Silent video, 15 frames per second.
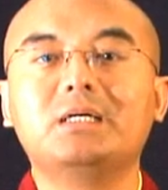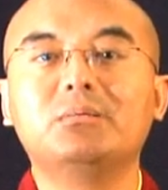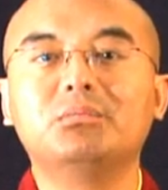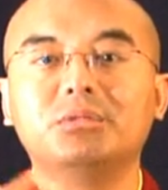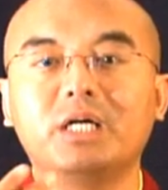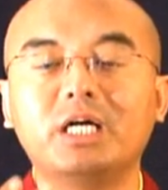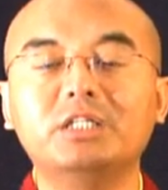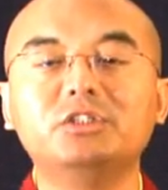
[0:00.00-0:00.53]

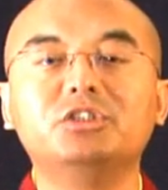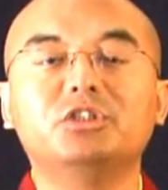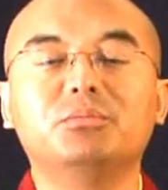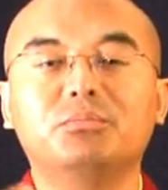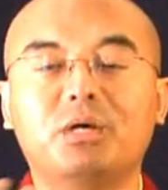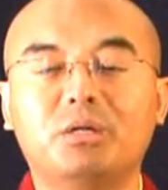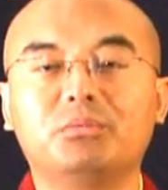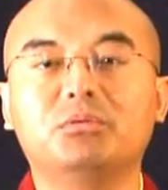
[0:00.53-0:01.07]
branch of
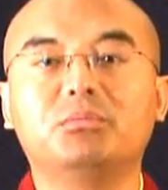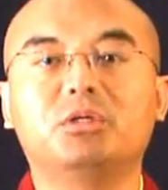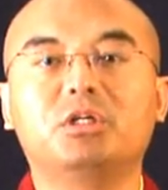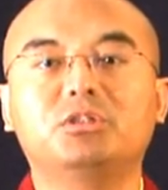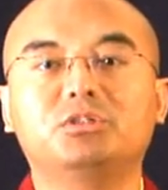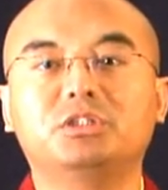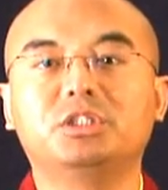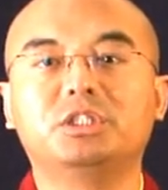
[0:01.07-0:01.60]
Palbung
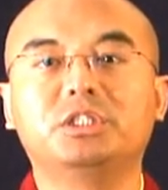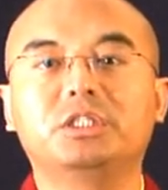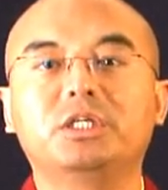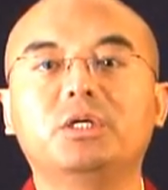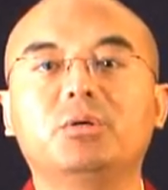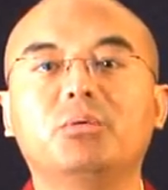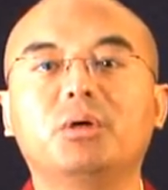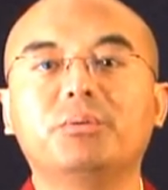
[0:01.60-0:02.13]
Monastery,
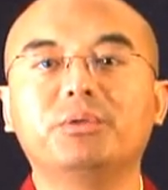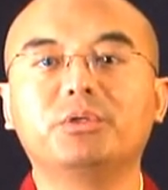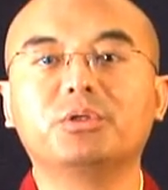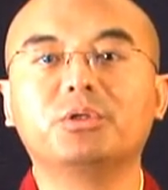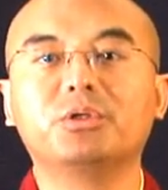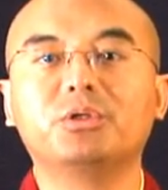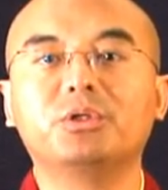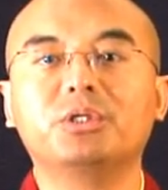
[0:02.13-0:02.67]
what we
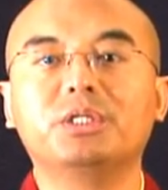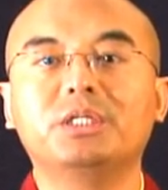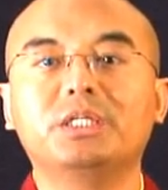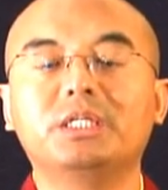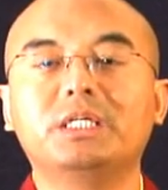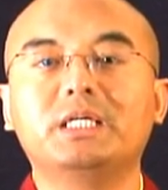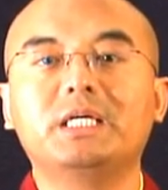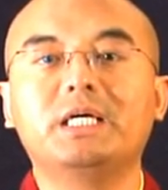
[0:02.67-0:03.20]
call
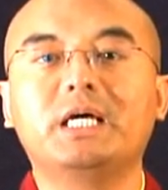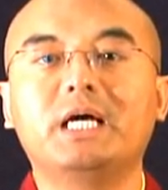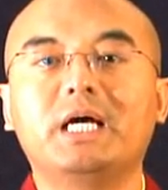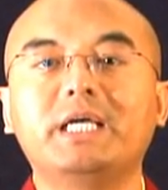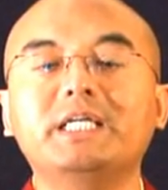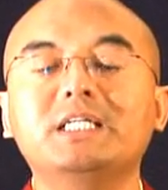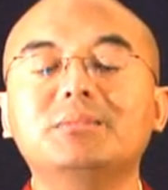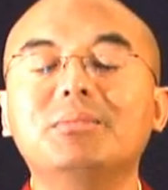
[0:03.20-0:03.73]

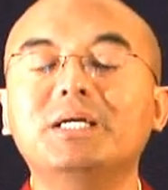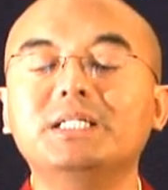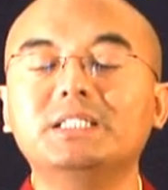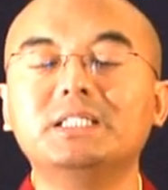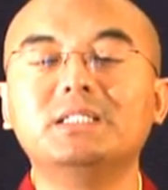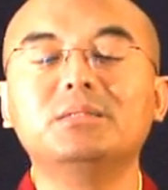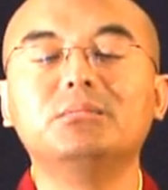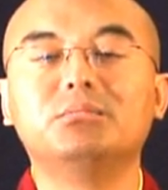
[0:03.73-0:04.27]

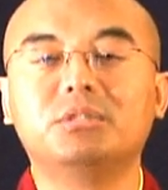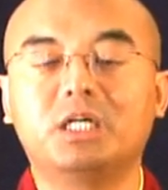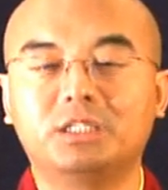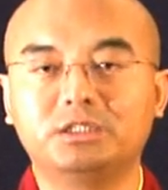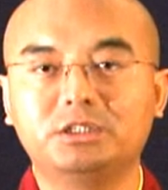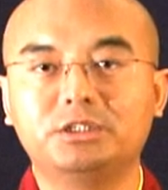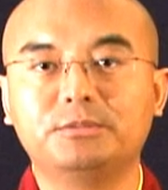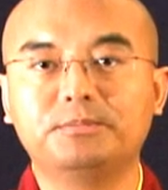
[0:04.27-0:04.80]
independent
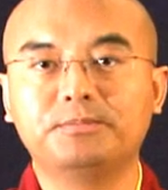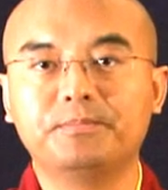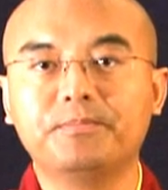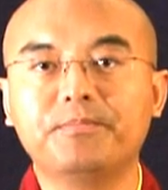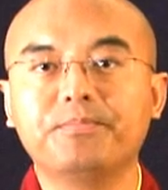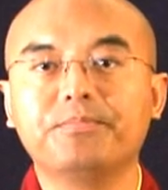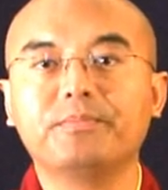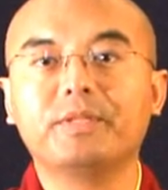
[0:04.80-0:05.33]
branch.
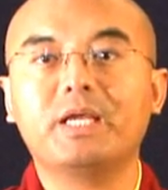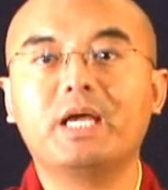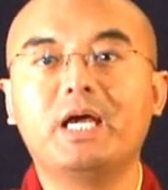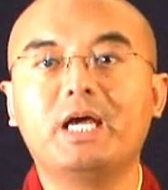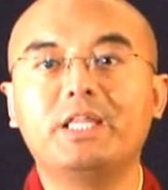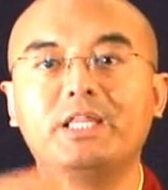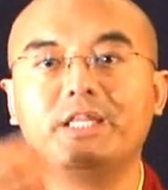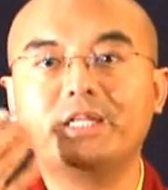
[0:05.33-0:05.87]

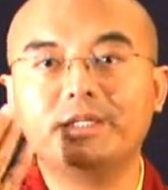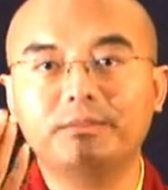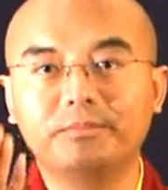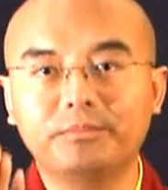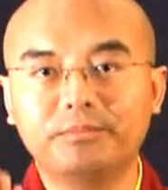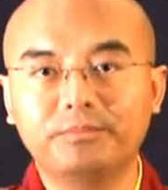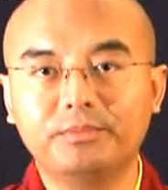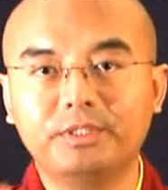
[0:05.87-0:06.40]
And then
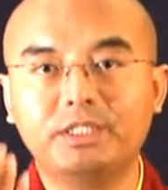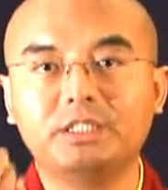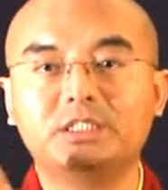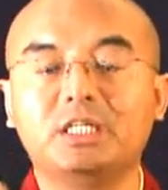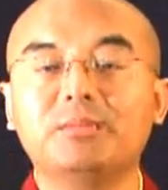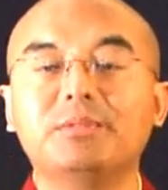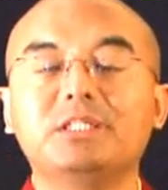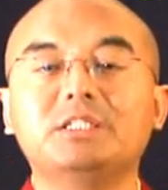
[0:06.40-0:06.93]
His
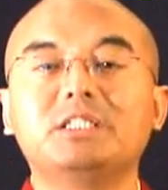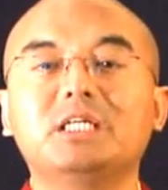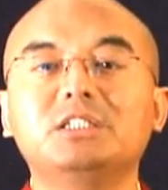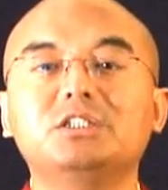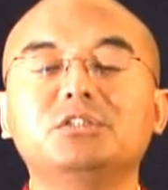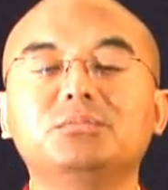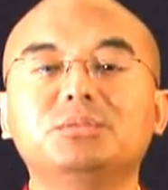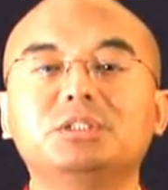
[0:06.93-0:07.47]
Eminence Tai
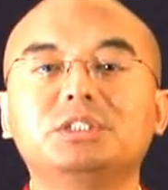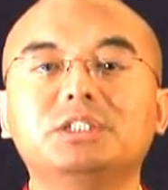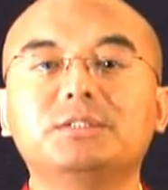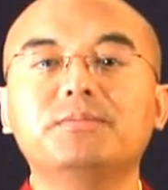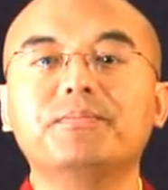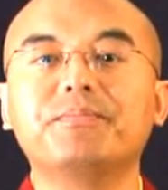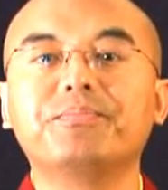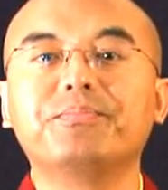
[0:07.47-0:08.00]
Situ Rinpoche
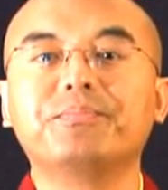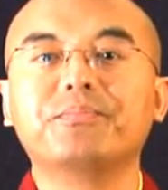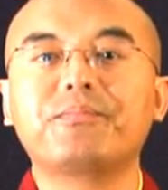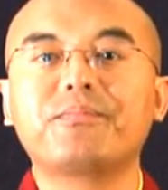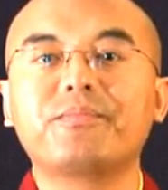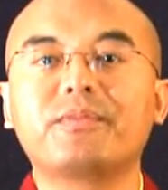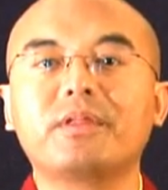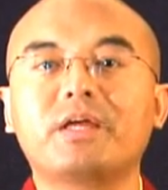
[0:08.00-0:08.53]

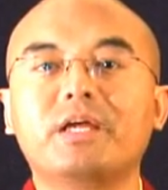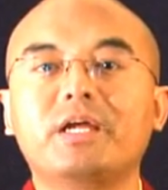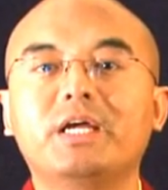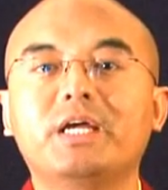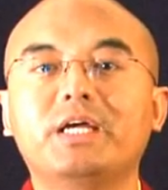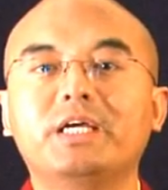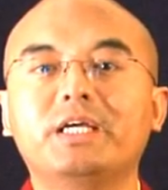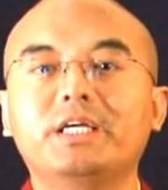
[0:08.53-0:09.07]

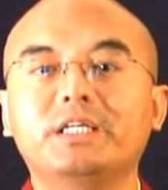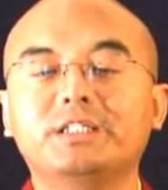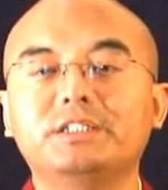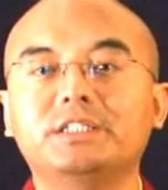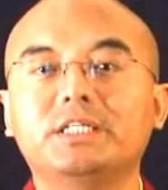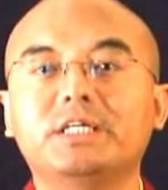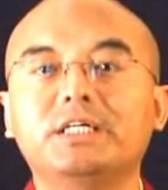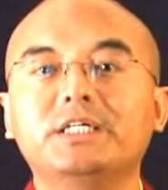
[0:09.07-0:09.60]
is
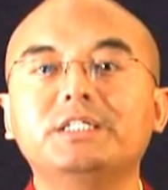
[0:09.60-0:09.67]
the